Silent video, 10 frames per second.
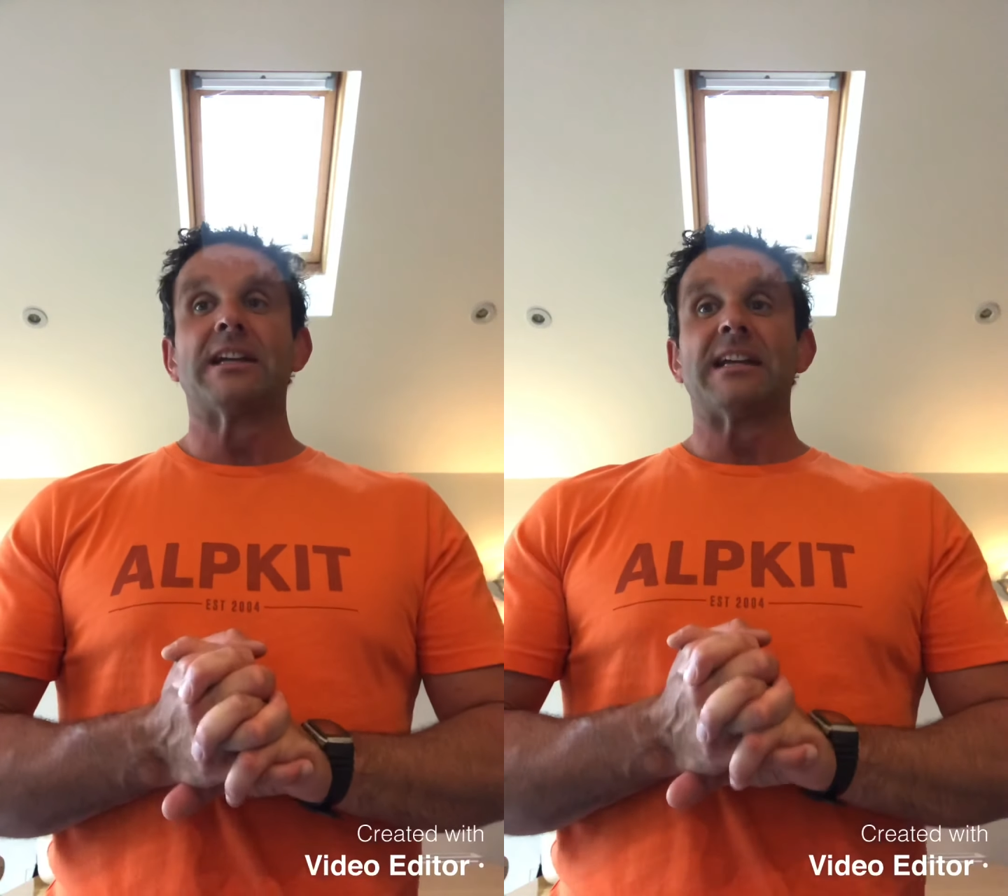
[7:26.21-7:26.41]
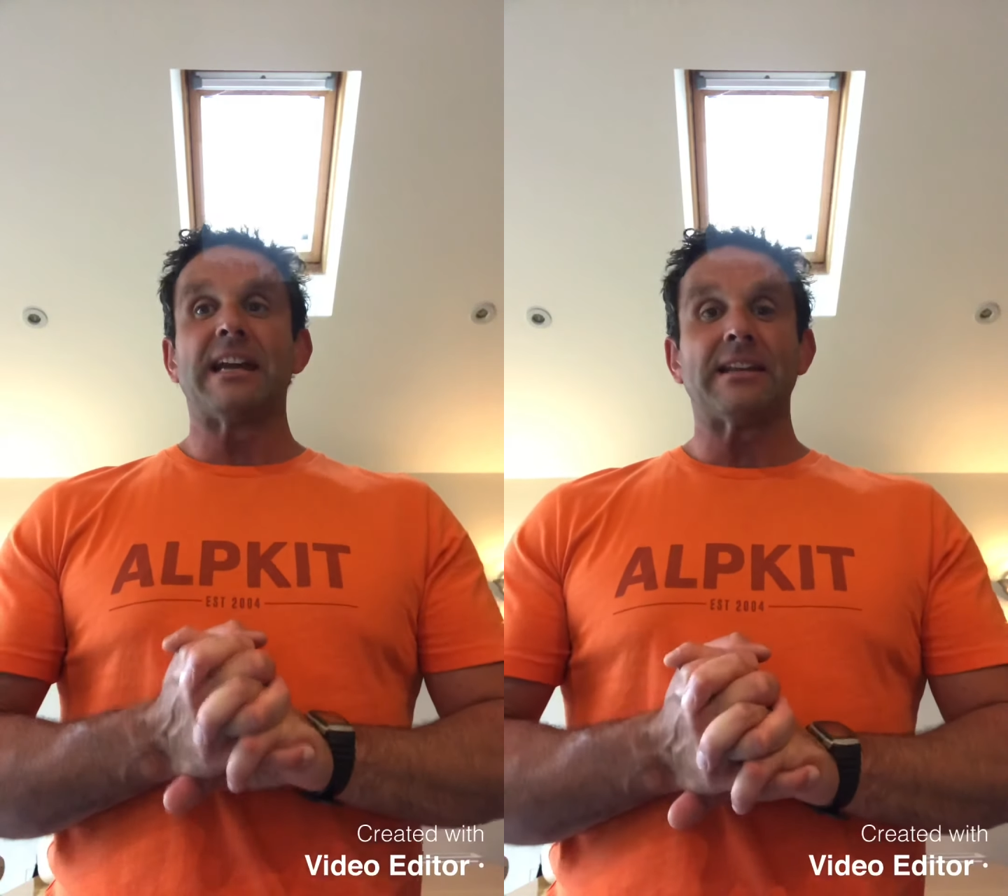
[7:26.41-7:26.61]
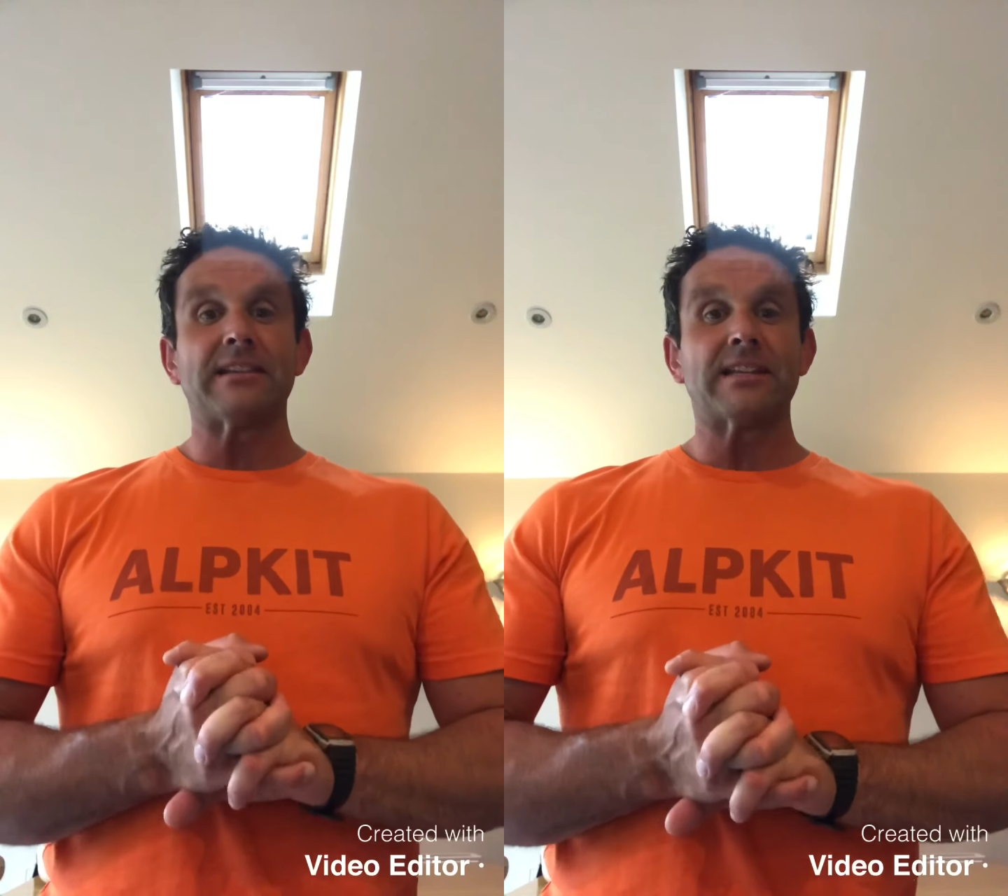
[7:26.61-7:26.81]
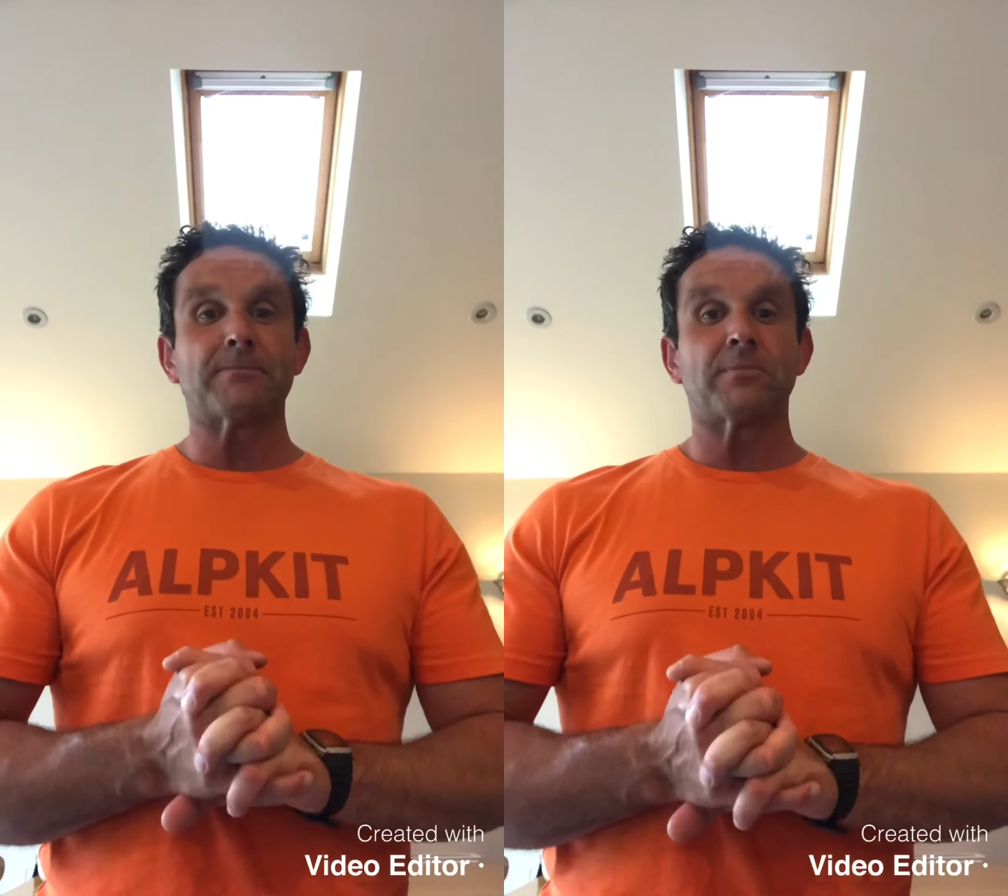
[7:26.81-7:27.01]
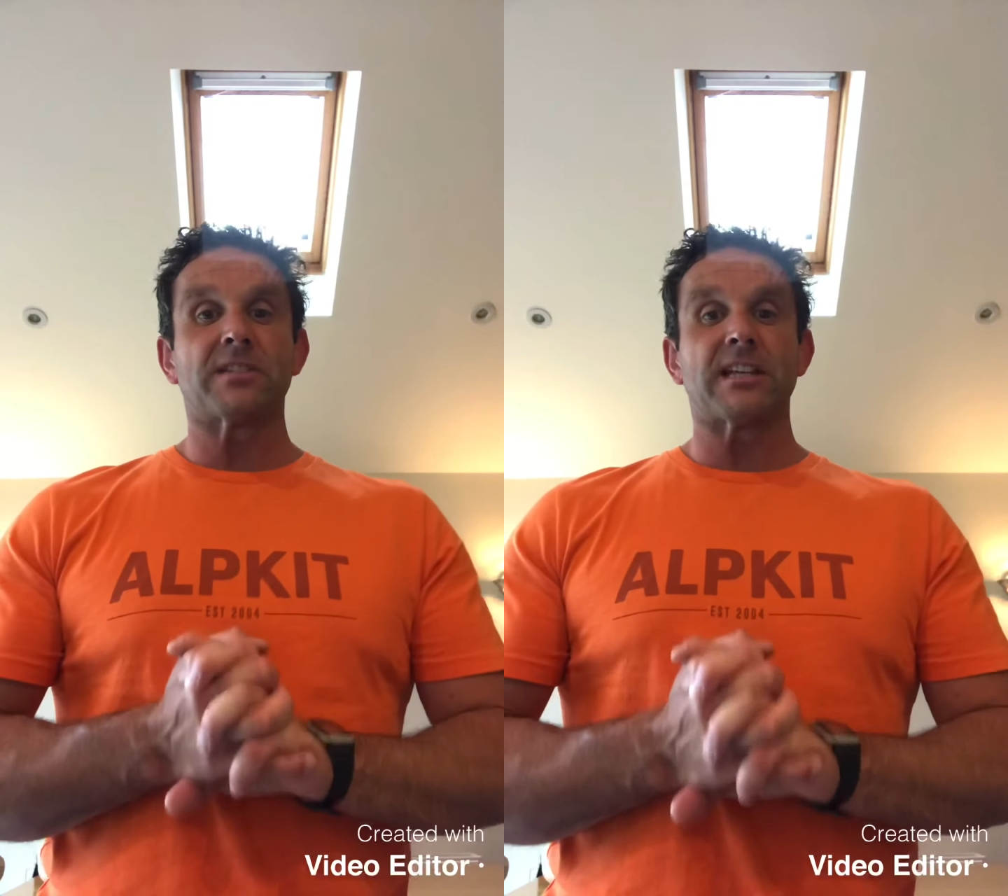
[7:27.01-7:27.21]
in this
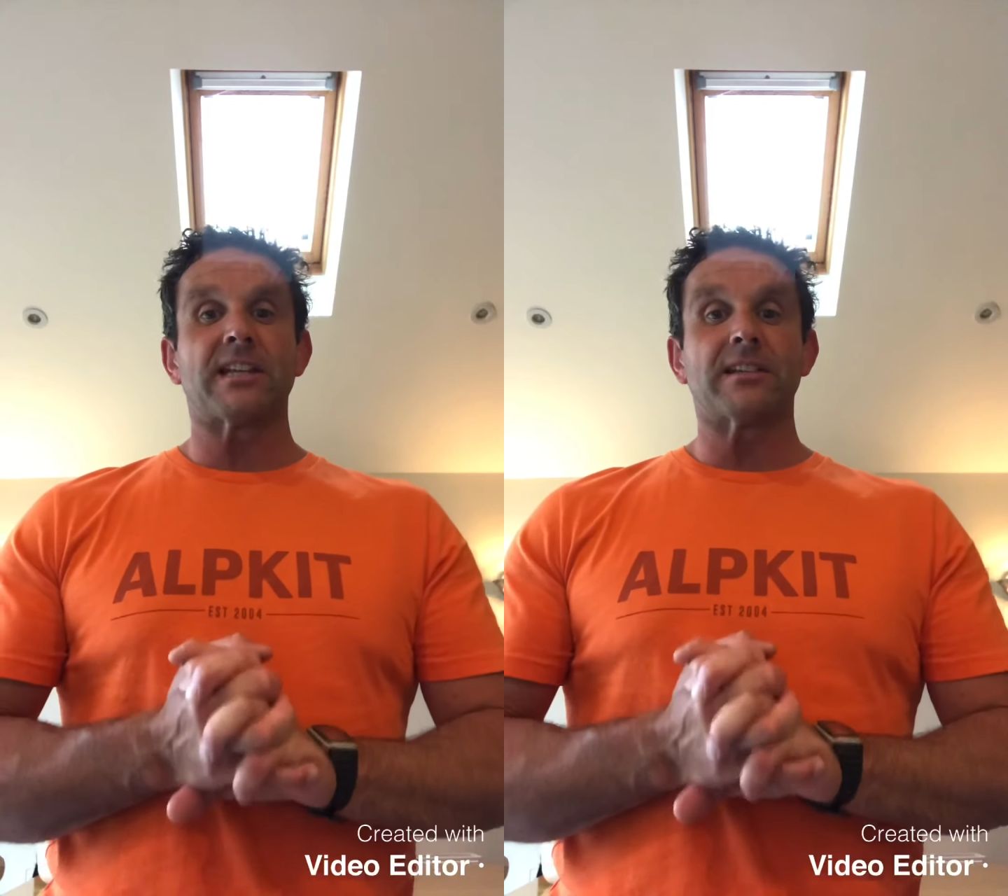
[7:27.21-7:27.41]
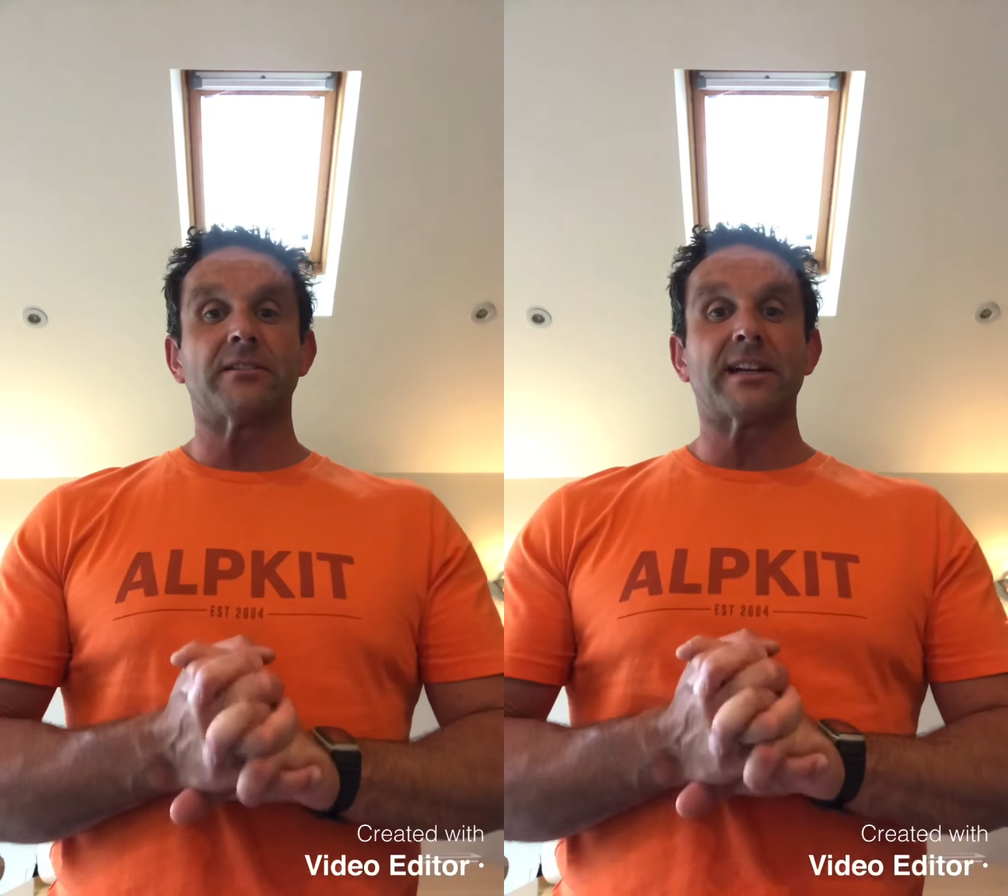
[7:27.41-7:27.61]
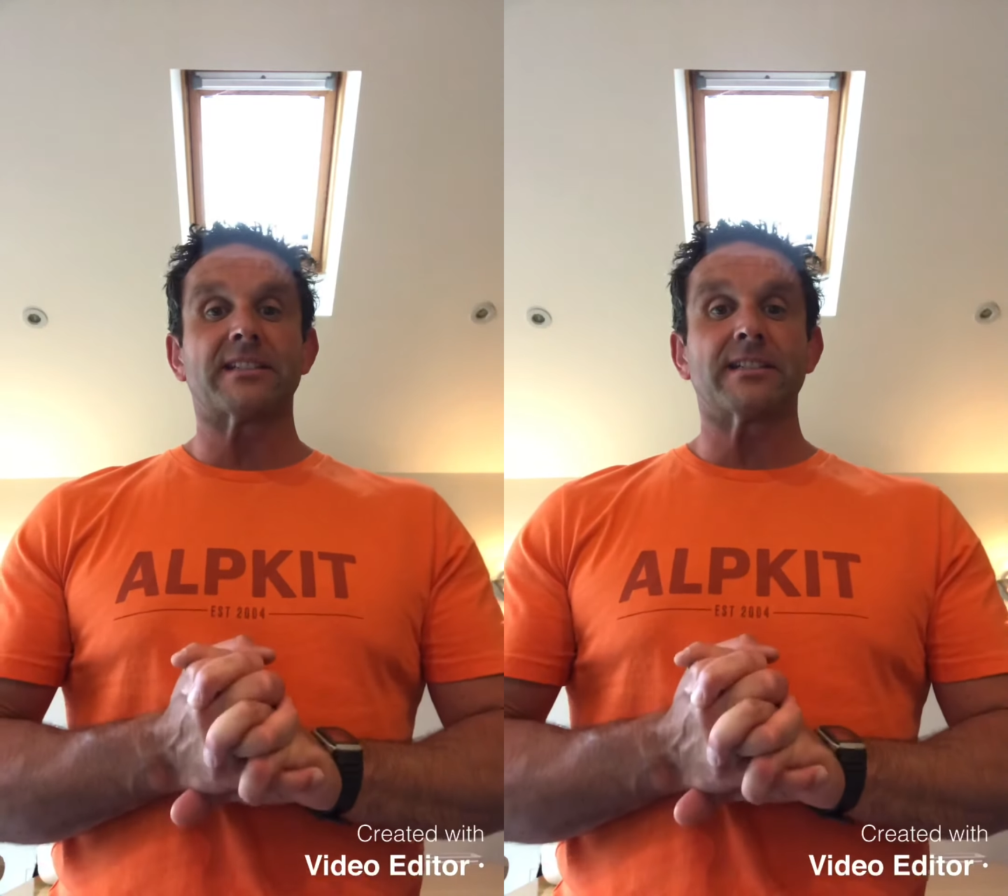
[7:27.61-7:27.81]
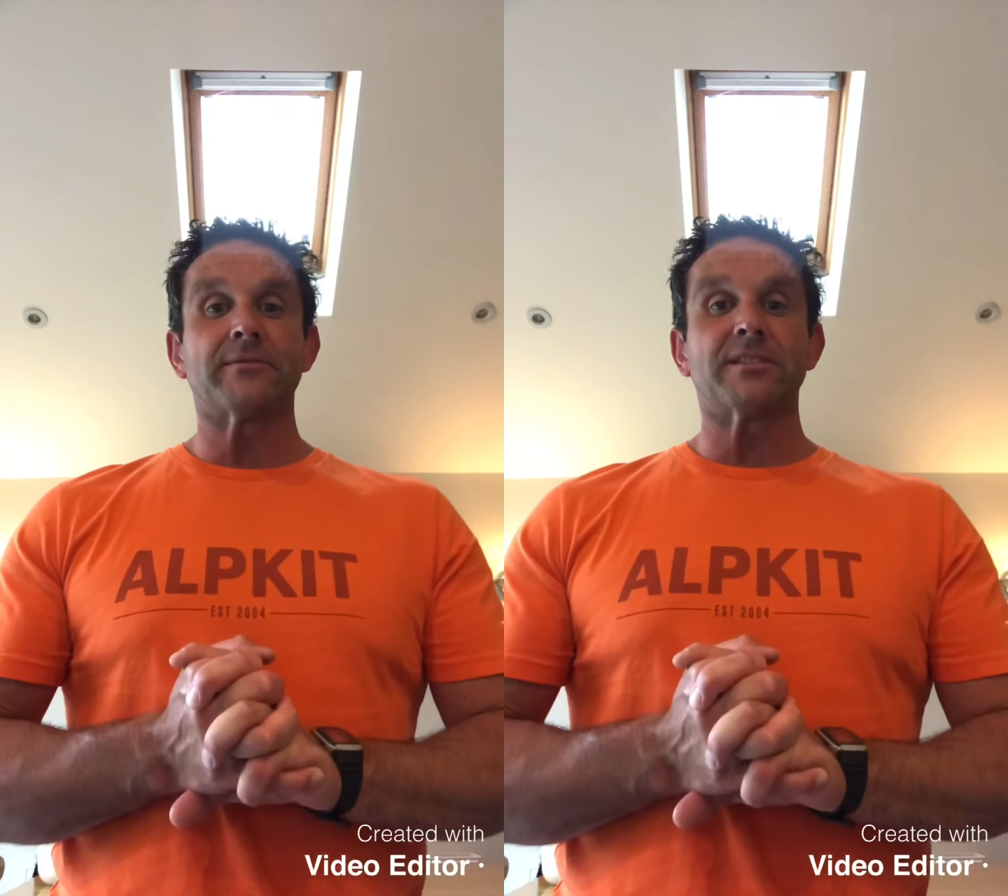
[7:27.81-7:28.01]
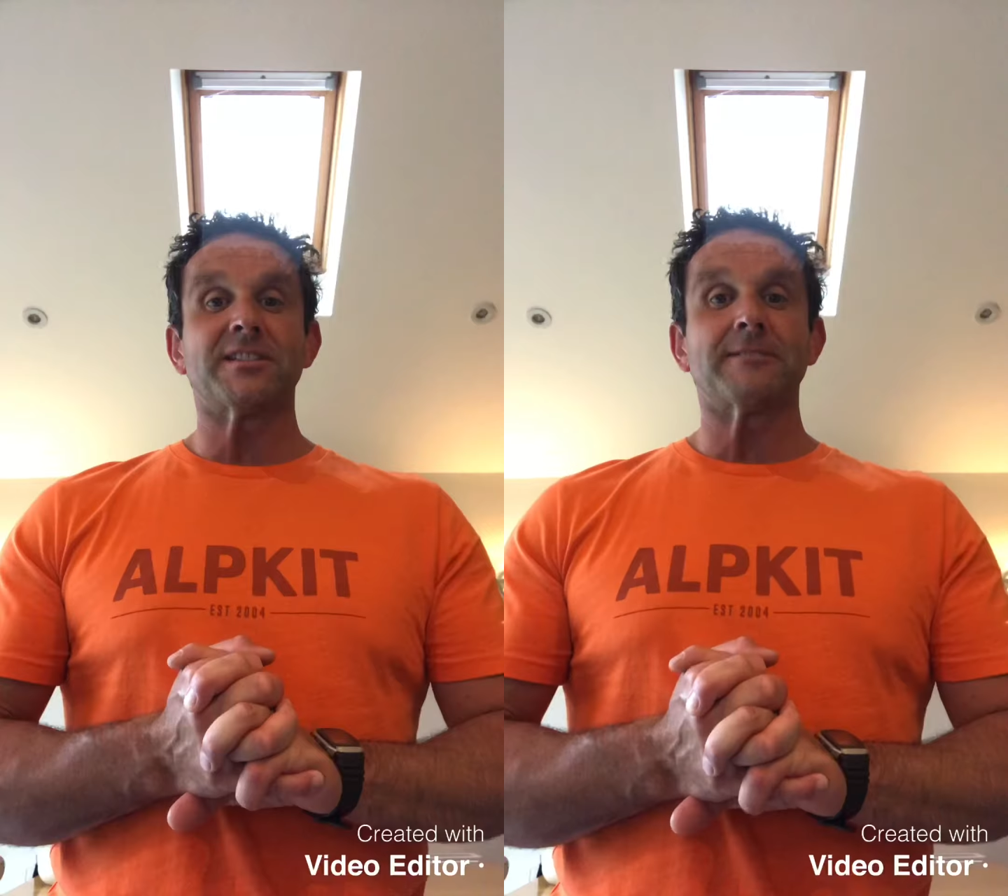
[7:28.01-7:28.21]
particular
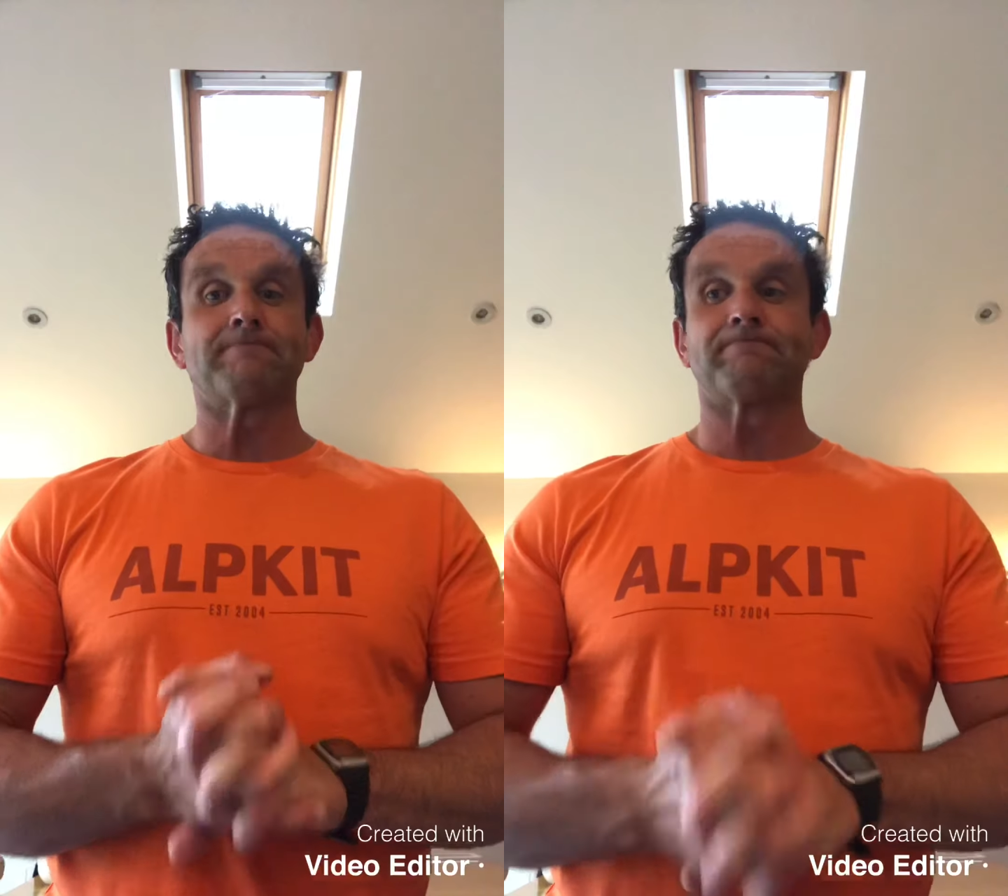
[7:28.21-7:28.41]
activity.